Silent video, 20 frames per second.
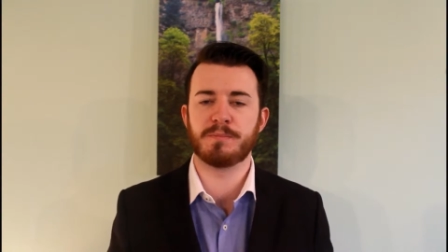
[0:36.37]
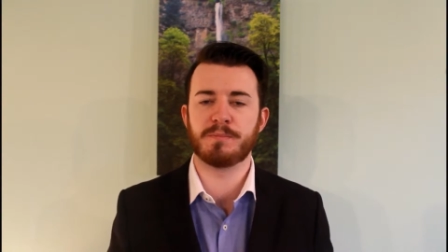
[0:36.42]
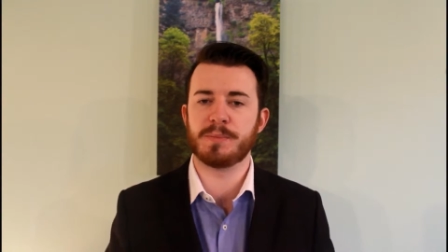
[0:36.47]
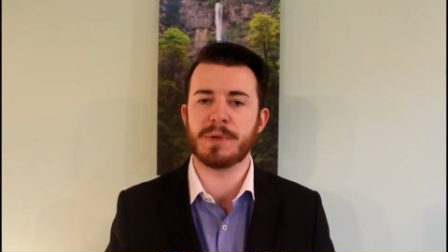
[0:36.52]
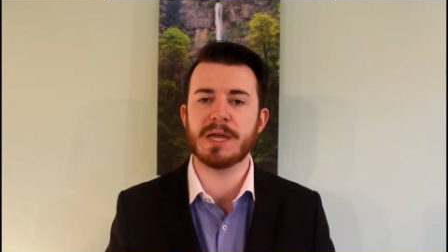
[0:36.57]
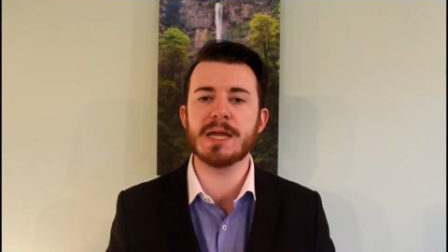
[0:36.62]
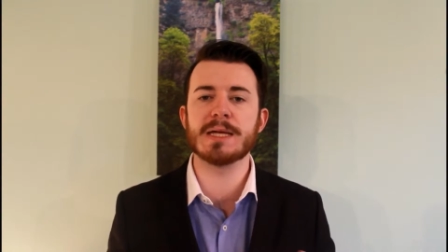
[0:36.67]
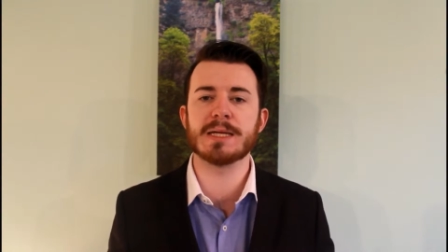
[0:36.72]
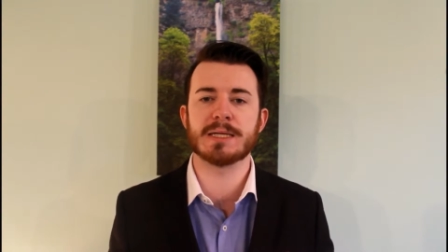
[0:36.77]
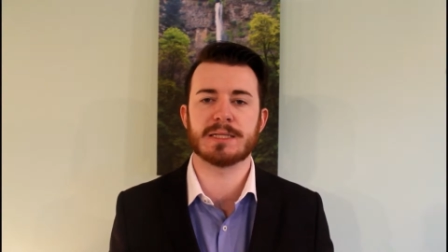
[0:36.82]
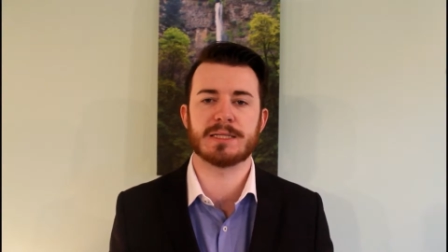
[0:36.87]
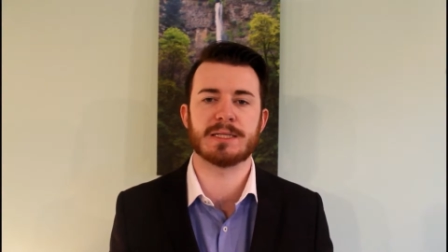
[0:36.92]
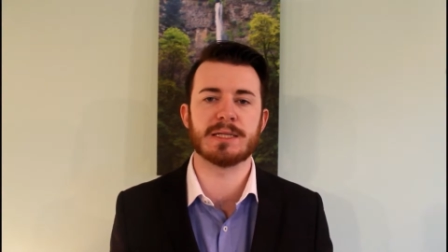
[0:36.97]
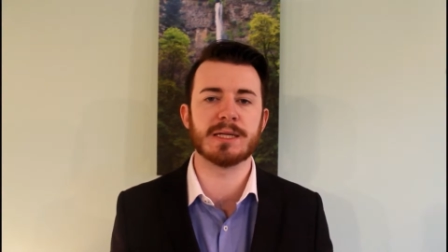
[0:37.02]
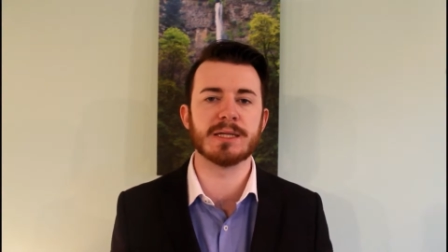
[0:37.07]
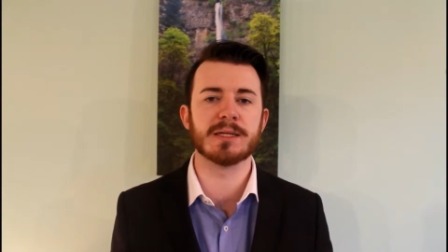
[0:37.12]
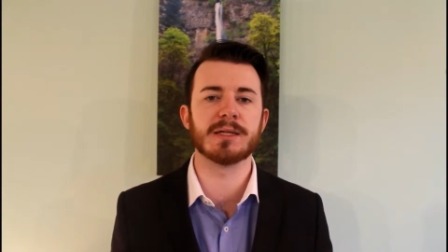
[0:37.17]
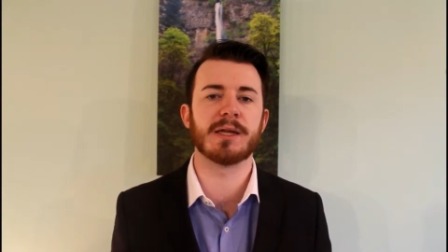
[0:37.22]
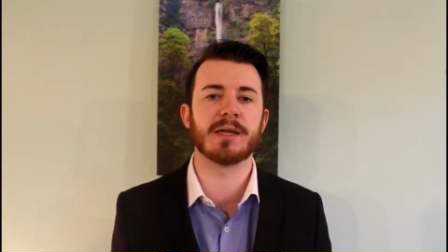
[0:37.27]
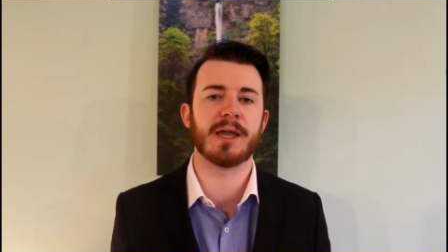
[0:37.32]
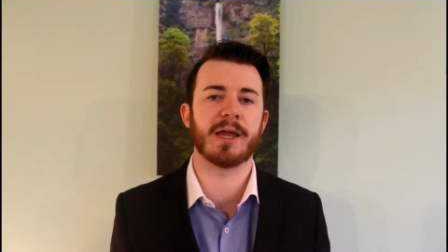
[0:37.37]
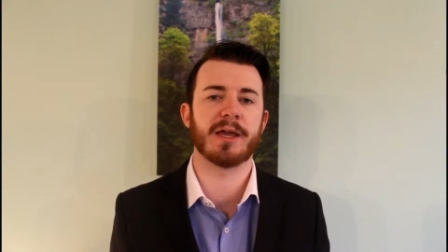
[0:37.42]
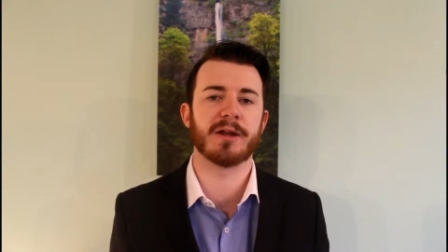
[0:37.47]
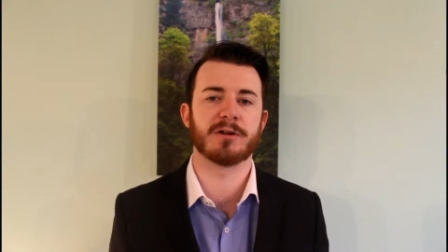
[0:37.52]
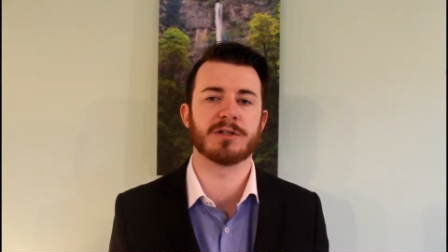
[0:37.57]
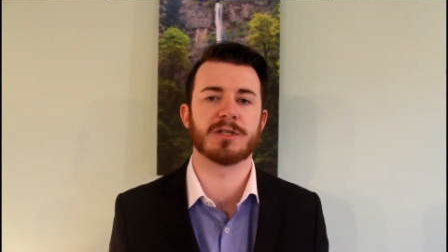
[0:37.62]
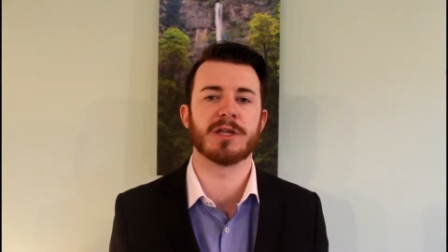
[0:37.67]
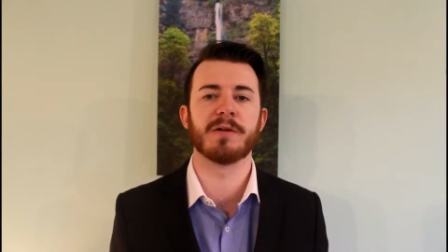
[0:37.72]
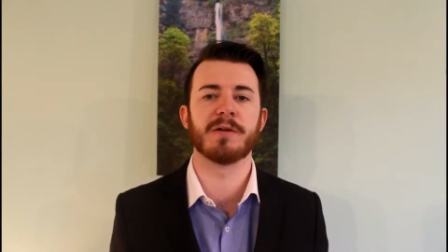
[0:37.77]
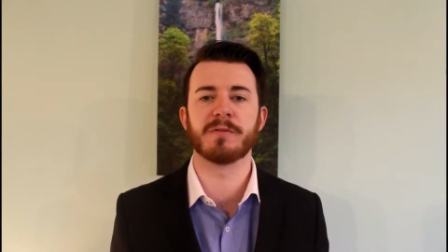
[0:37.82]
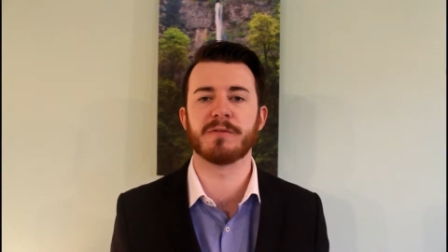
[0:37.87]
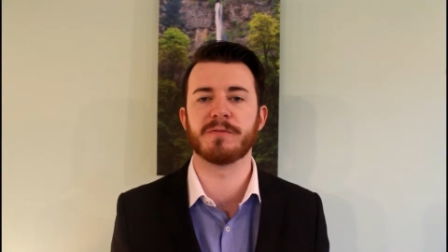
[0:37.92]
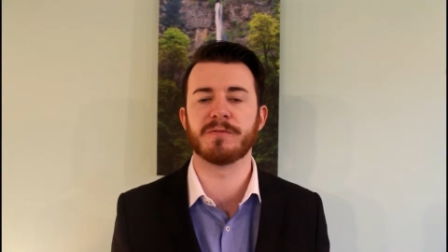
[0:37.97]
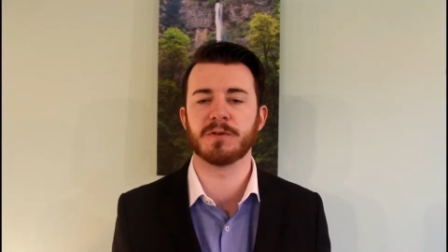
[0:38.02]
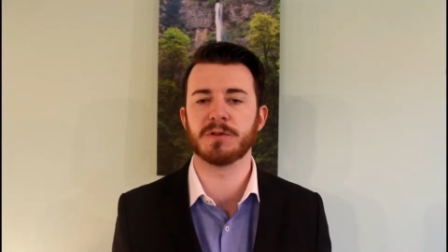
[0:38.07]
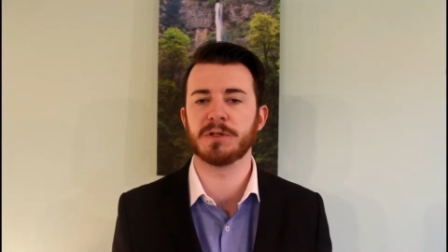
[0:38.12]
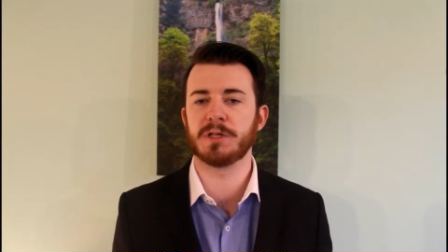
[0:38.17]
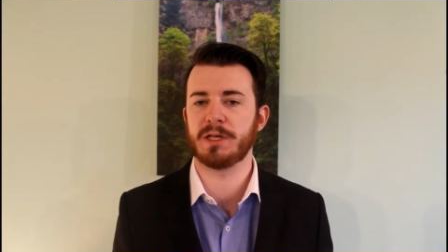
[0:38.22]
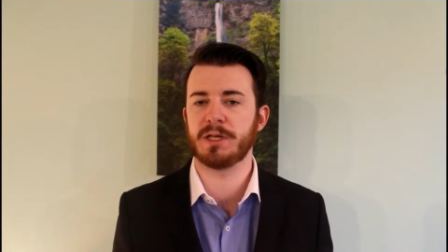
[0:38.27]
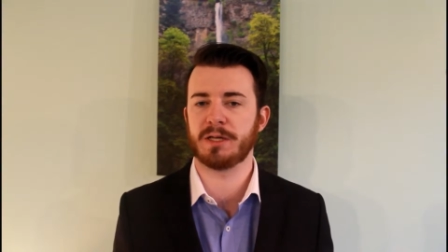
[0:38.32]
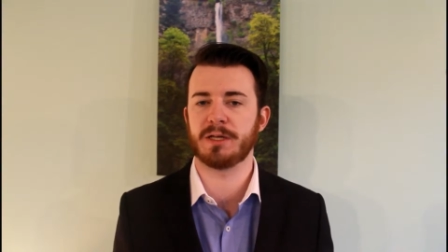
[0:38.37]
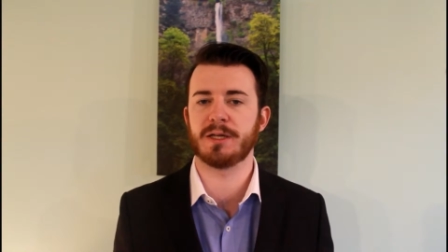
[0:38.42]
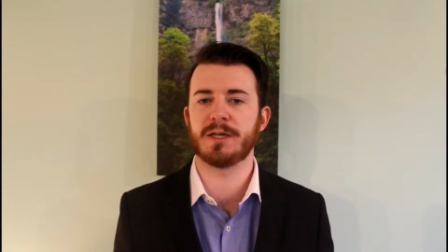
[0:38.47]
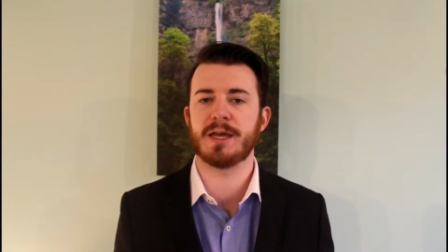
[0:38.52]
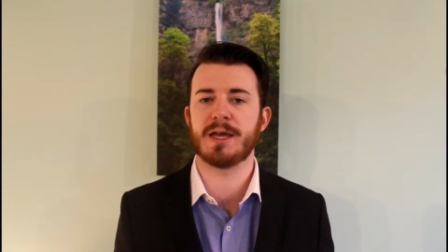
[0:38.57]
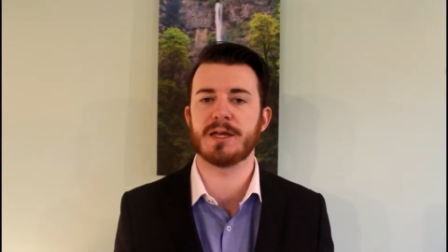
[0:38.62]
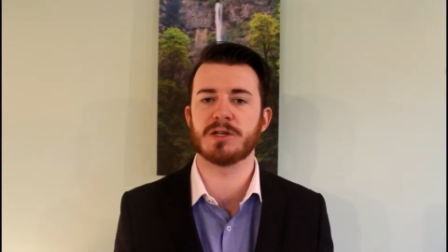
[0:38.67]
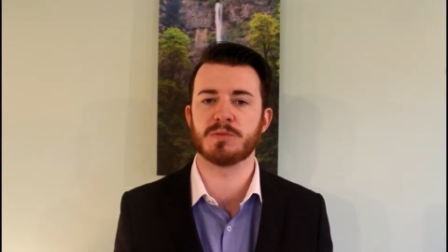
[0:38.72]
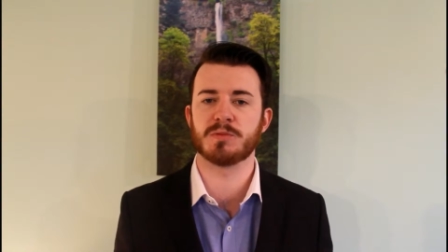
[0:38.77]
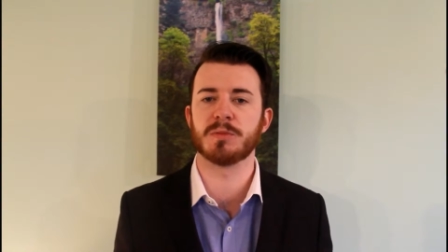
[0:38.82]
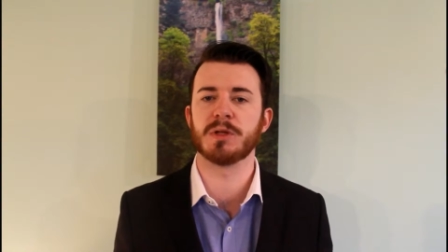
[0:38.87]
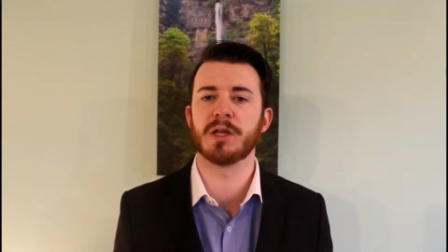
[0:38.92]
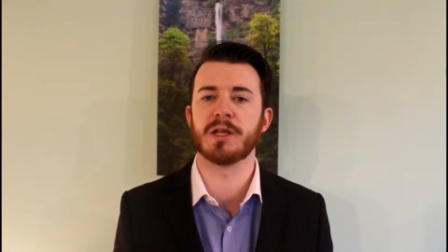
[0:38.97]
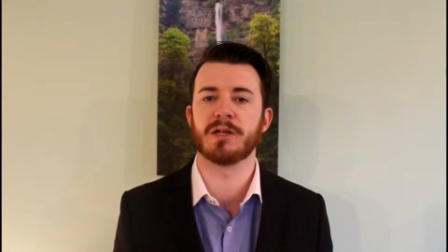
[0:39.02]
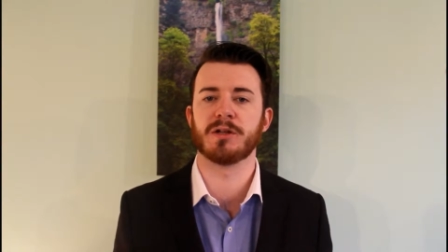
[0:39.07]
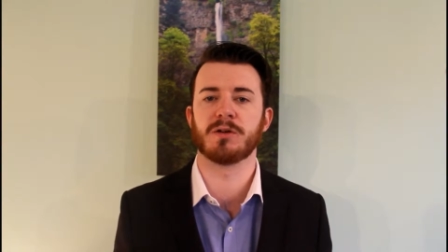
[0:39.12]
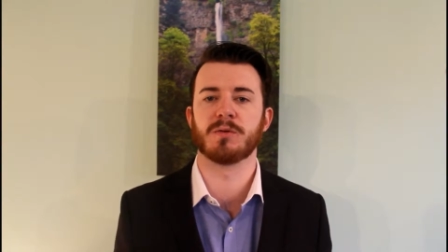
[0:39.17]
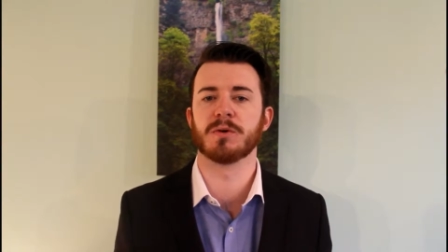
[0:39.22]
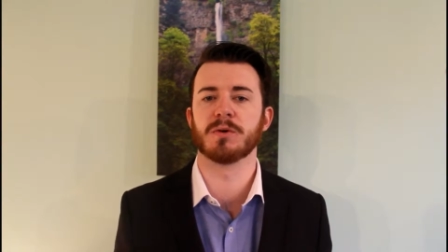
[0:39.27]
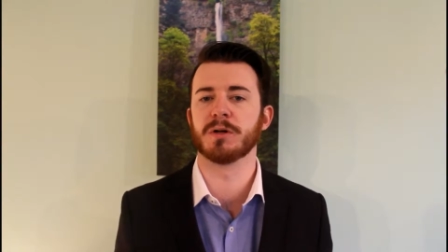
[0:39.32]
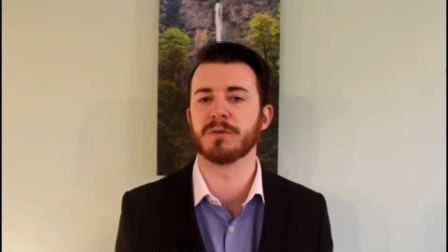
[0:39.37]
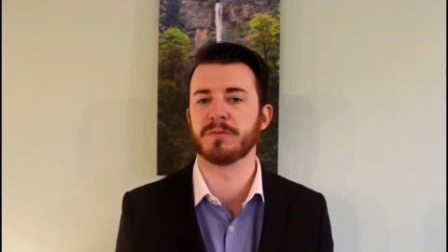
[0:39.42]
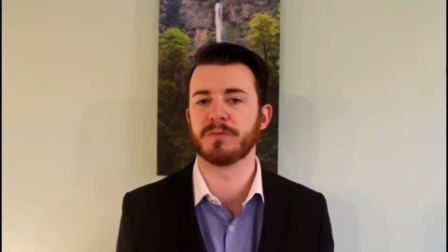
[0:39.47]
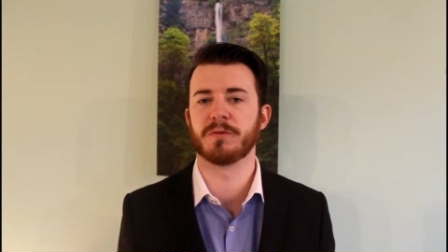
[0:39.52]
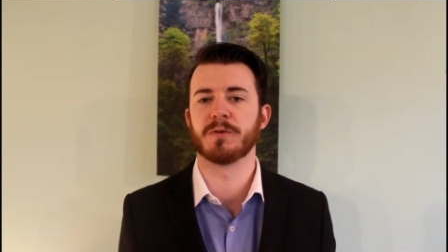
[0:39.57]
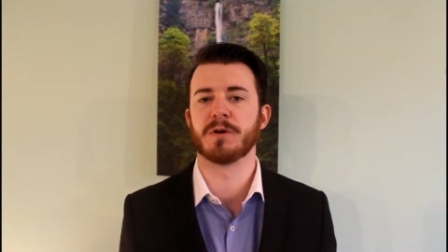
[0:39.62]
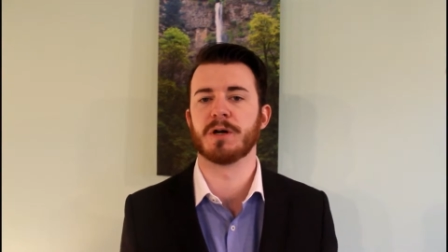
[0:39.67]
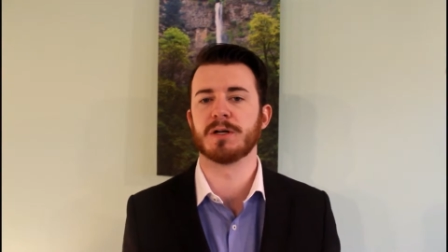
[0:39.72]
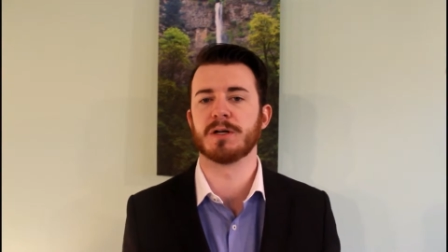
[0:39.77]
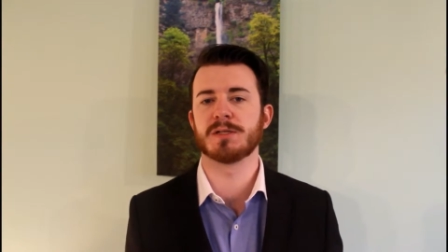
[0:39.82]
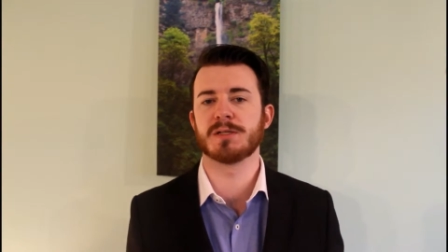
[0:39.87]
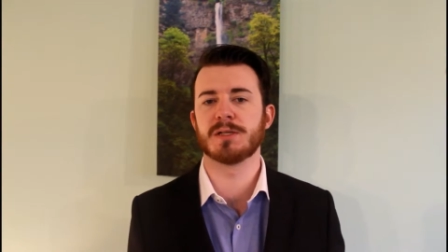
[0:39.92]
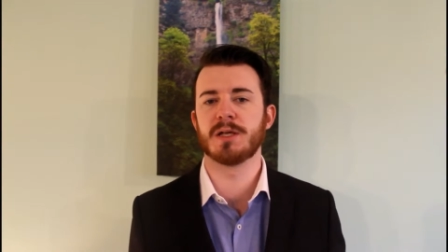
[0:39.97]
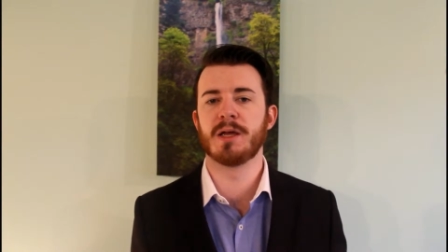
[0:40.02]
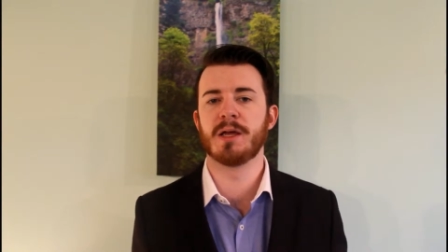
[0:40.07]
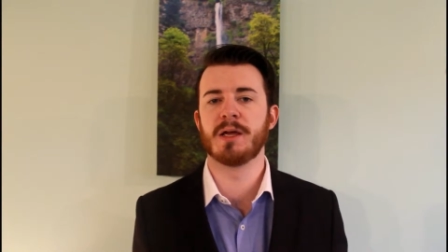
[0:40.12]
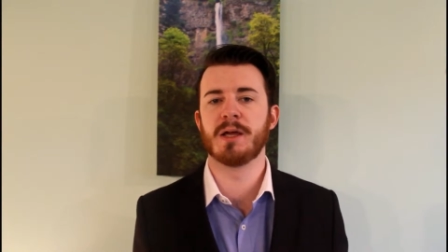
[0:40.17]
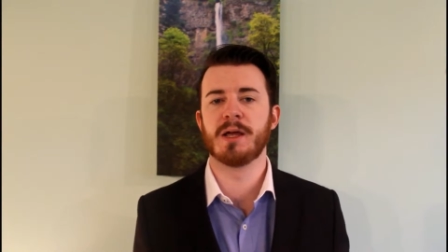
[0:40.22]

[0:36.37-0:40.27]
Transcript: biggest indicators of a fully engaged millennial workforce.